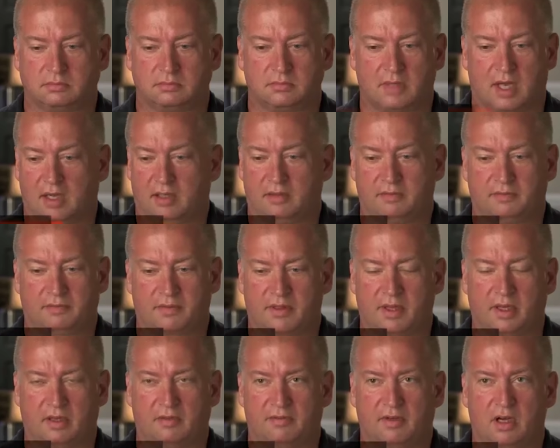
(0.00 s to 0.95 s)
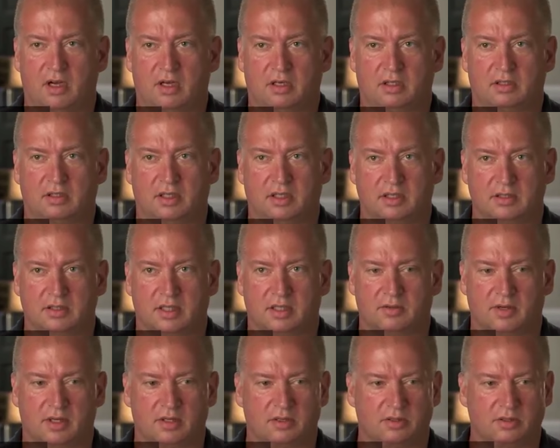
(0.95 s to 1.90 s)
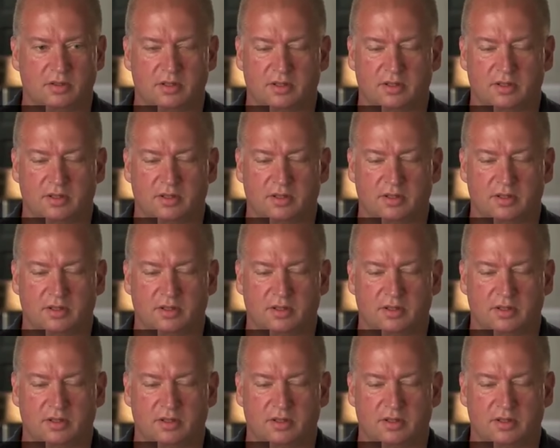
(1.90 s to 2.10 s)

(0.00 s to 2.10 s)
he took control of the business after the previous